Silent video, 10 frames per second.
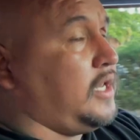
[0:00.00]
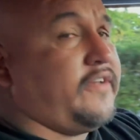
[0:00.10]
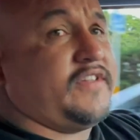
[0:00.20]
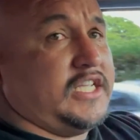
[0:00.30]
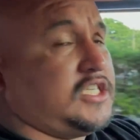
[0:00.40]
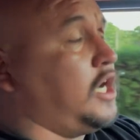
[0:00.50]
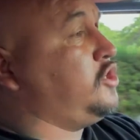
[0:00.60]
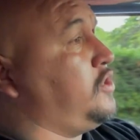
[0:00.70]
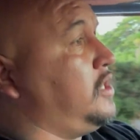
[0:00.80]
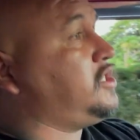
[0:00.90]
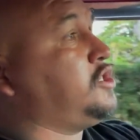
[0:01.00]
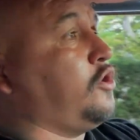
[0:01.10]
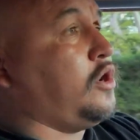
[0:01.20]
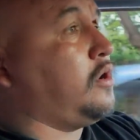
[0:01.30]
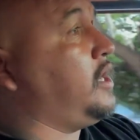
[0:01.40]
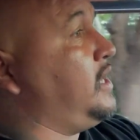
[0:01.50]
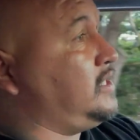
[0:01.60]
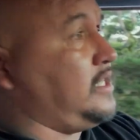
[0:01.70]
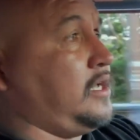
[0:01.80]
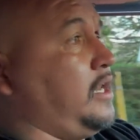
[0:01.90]
lifted Tundras. Toyota
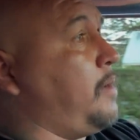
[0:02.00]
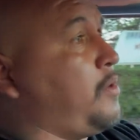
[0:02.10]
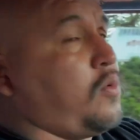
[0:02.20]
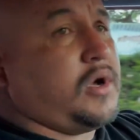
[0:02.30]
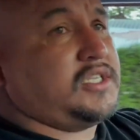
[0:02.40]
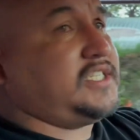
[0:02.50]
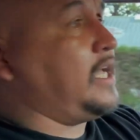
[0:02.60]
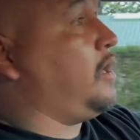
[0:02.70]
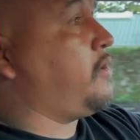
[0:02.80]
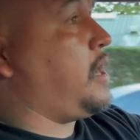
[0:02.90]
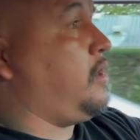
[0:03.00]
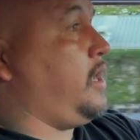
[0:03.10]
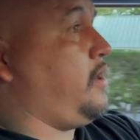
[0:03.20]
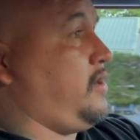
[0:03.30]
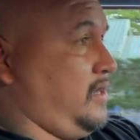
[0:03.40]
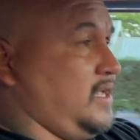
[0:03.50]
is the #1 seller out here.